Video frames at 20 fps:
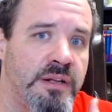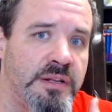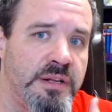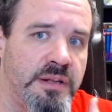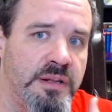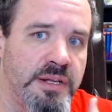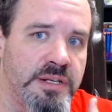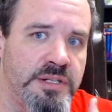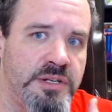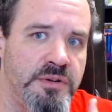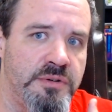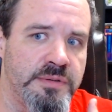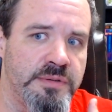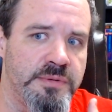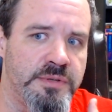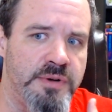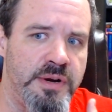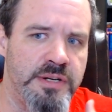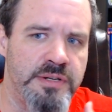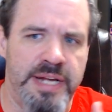let's do some
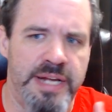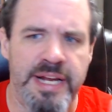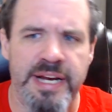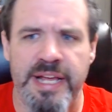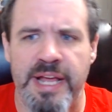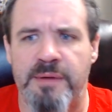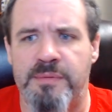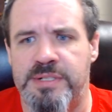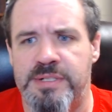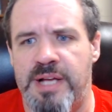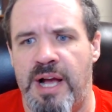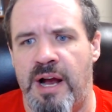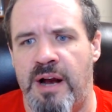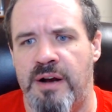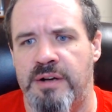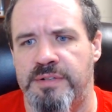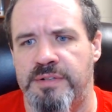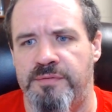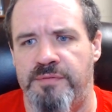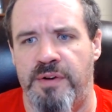streams. We need to get with
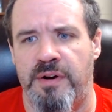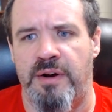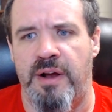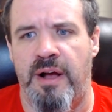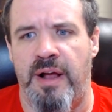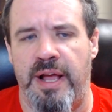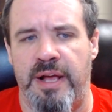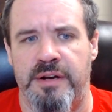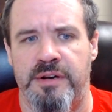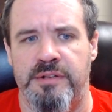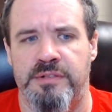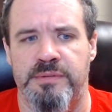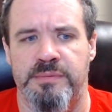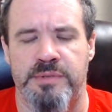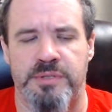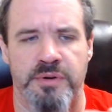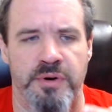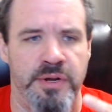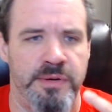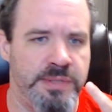Cyrus and figure out how to do some
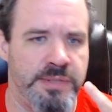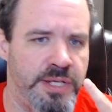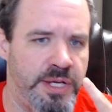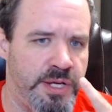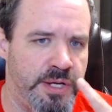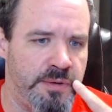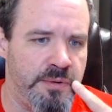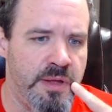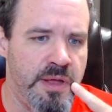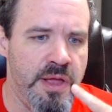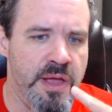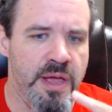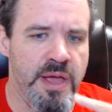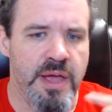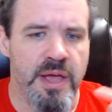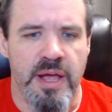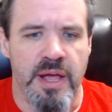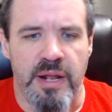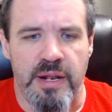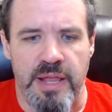streams again.
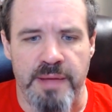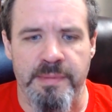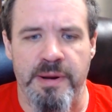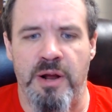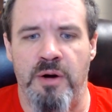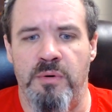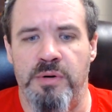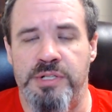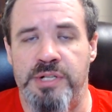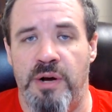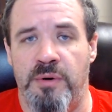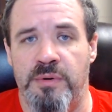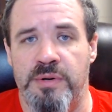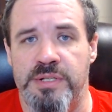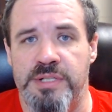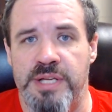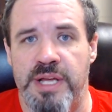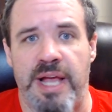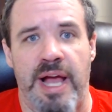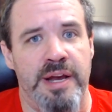Let me know what y'all want
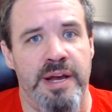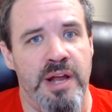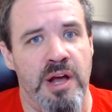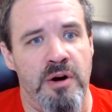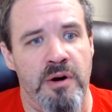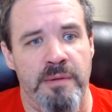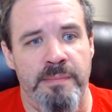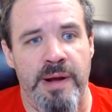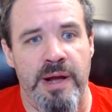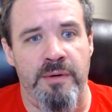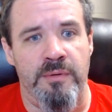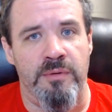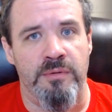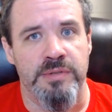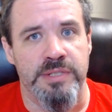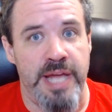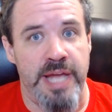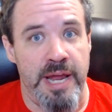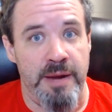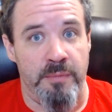to see. I know everybody
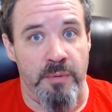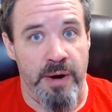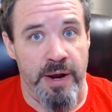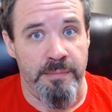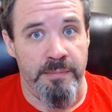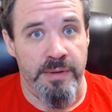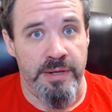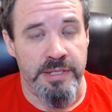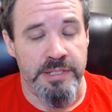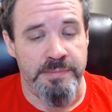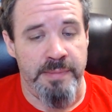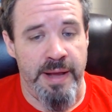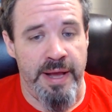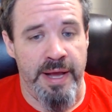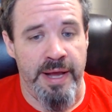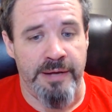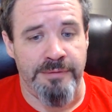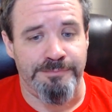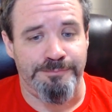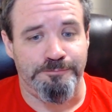wants Game Ramblings
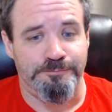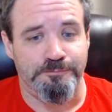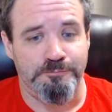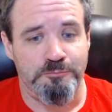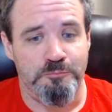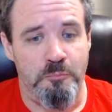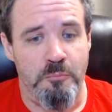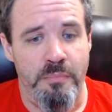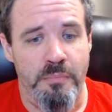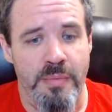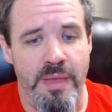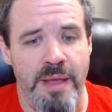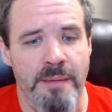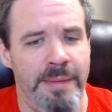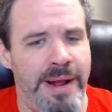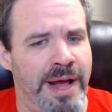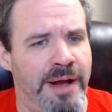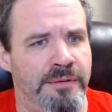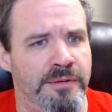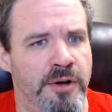back,
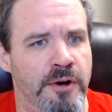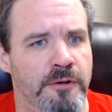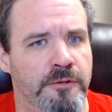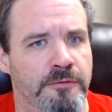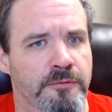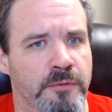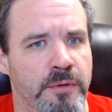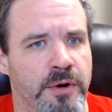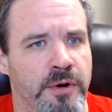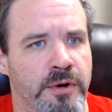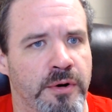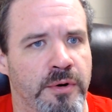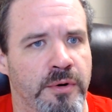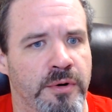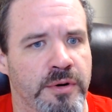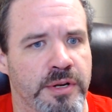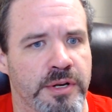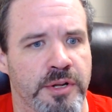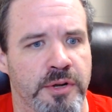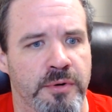but I don't know if we're
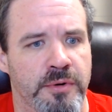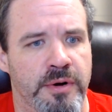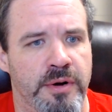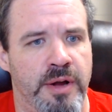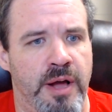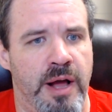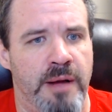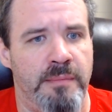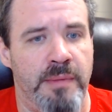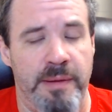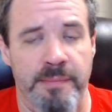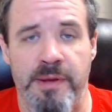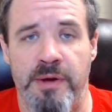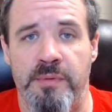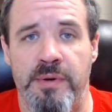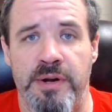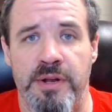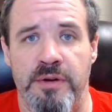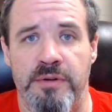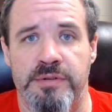going to do it or not. Maybe
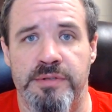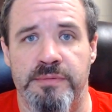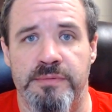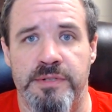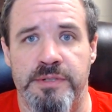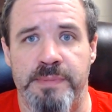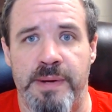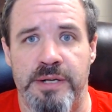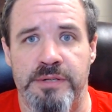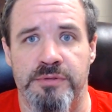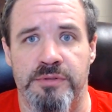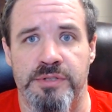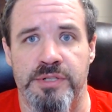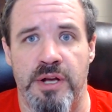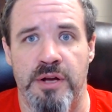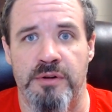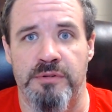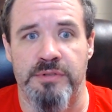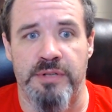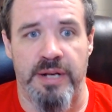we can do some special
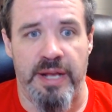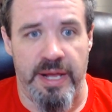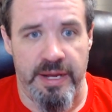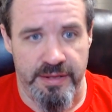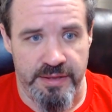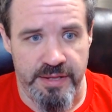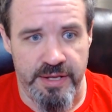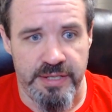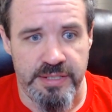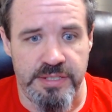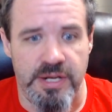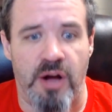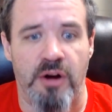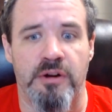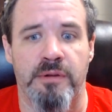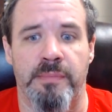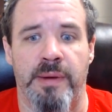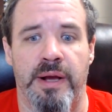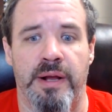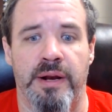shows and like this,
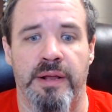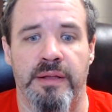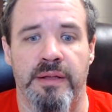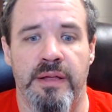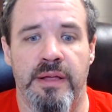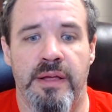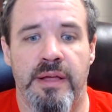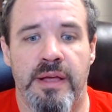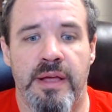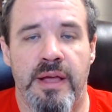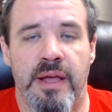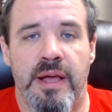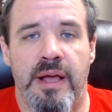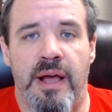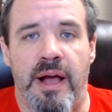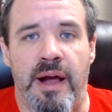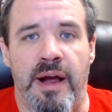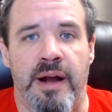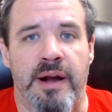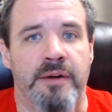talk about it.
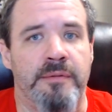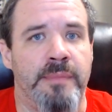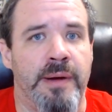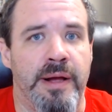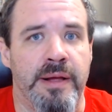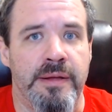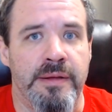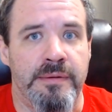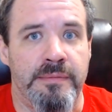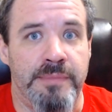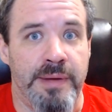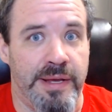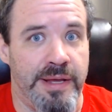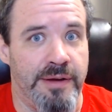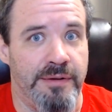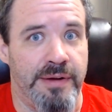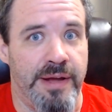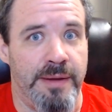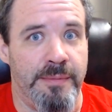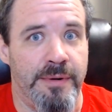All right, everybody. Picky
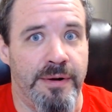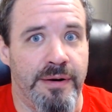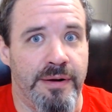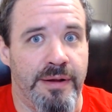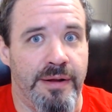Gamer.